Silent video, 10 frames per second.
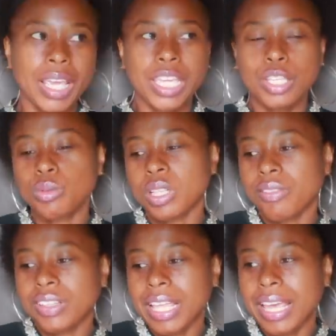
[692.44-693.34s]
And you
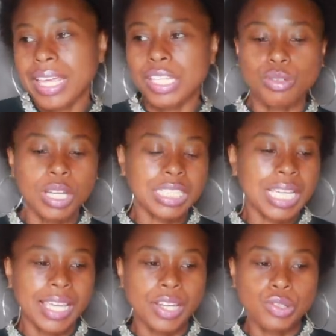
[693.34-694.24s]
loving that, and you got
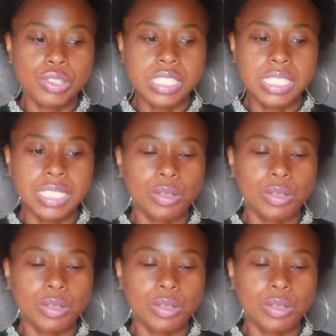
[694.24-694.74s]
that energy,